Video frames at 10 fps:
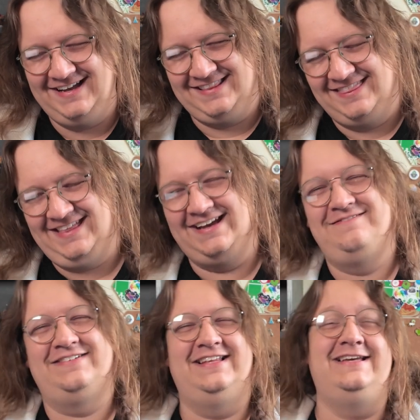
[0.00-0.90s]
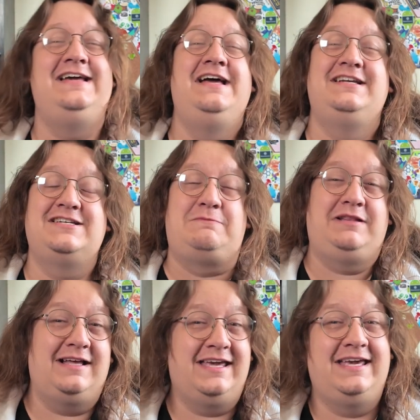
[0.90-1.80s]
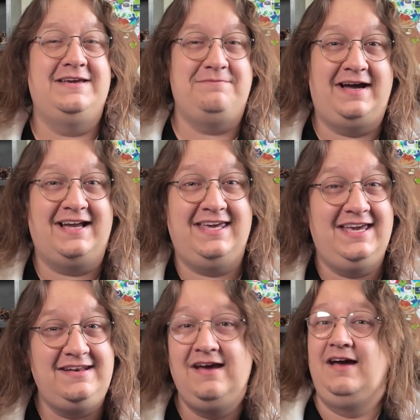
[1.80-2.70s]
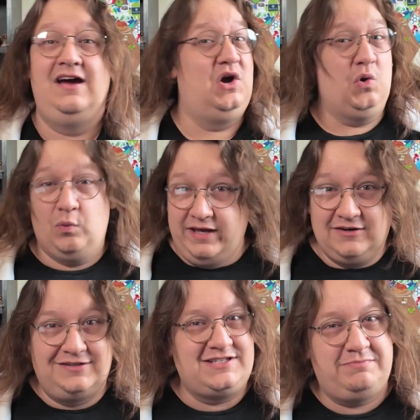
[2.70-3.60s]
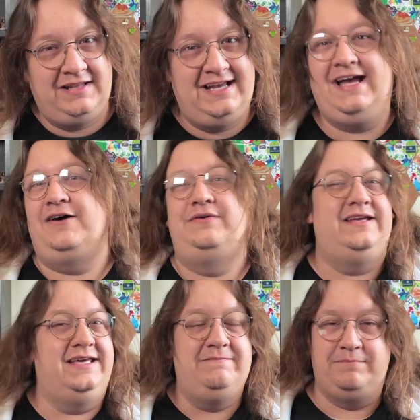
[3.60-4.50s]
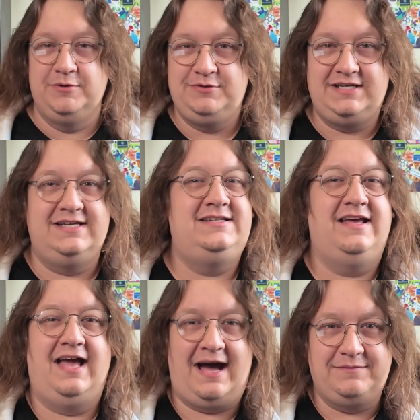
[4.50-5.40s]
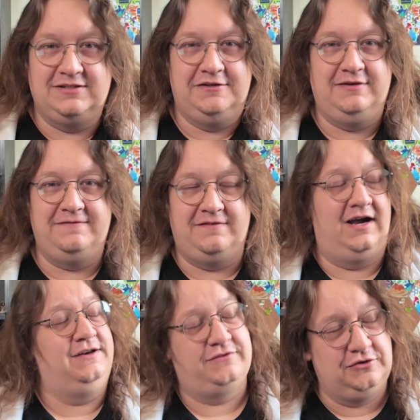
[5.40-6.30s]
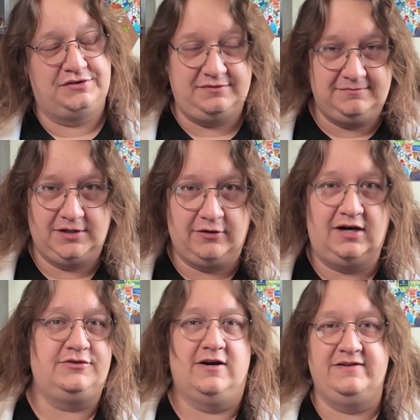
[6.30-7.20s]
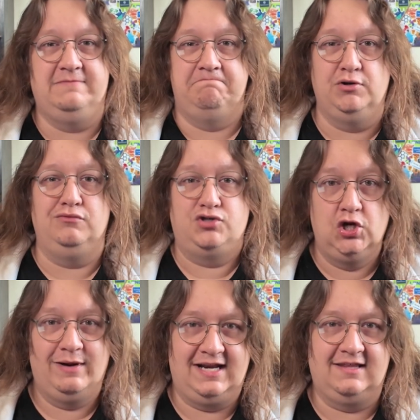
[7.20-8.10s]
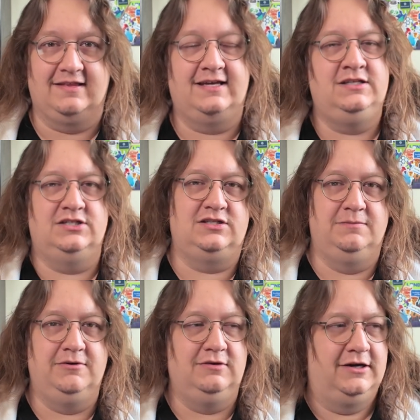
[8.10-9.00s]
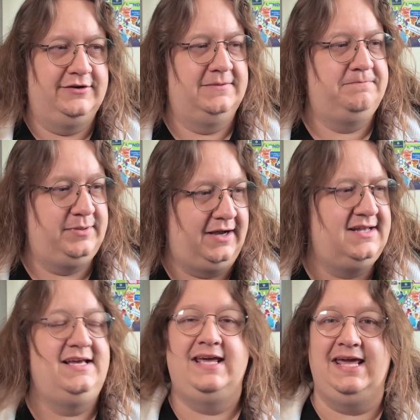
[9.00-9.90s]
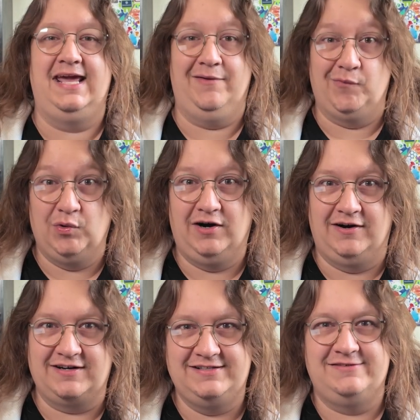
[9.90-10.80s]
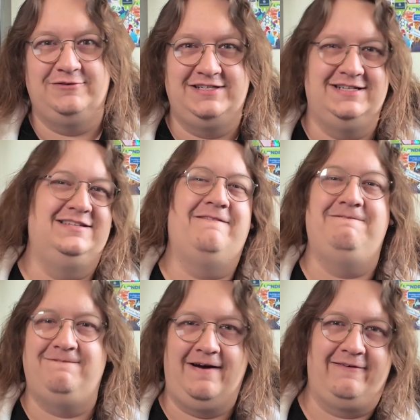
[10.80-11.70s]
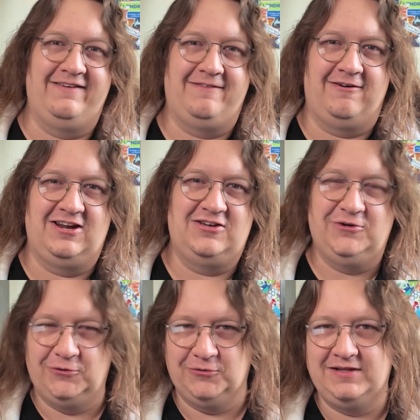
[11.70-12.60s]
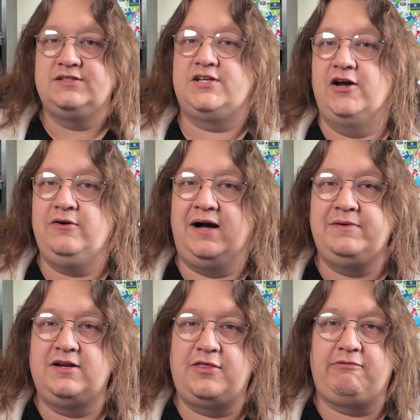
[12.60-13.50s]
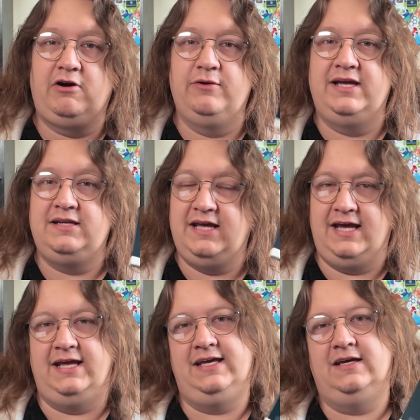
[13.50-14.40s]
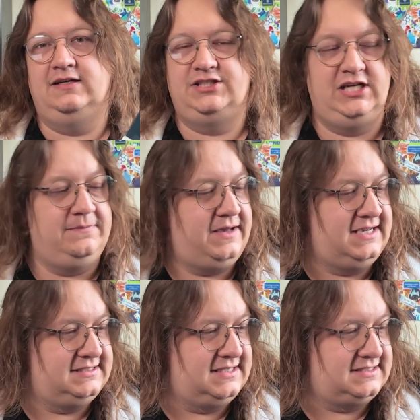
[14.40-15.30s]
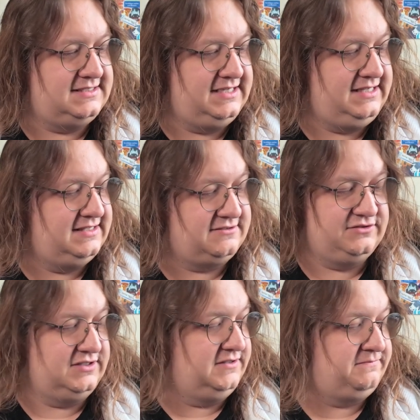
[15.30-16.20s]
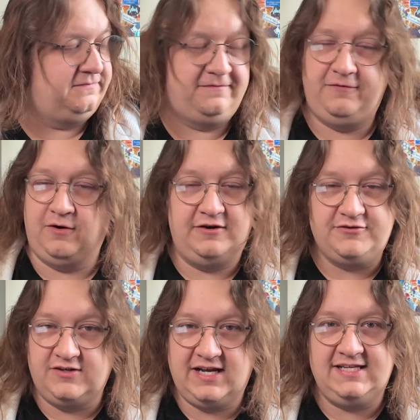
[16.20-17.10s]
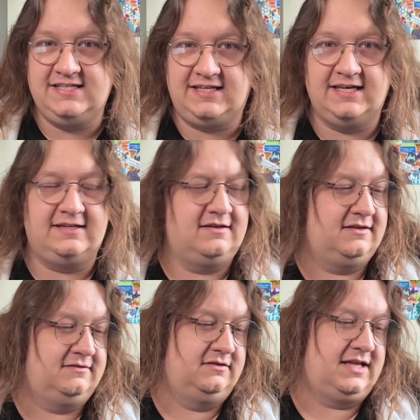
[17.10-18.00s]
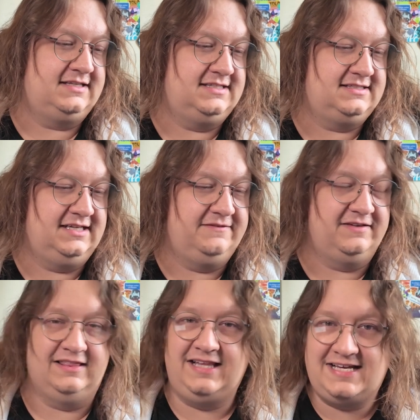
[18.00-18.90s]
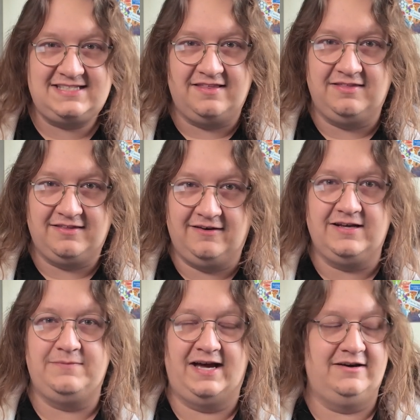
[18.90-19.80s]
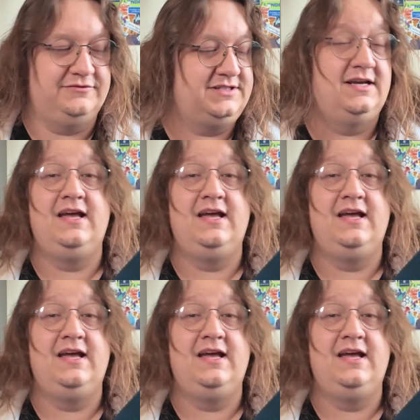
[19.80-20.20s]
And thankfully, just plugging it back in, we got display out, it booted absolutely fine. Of course, no hard drive, it didn't boot to anything, just the bootloader, but it works, which is very, very cool. So I'm gonna throw in a cheap SSD. This was a 480 gig SSD for less than £30.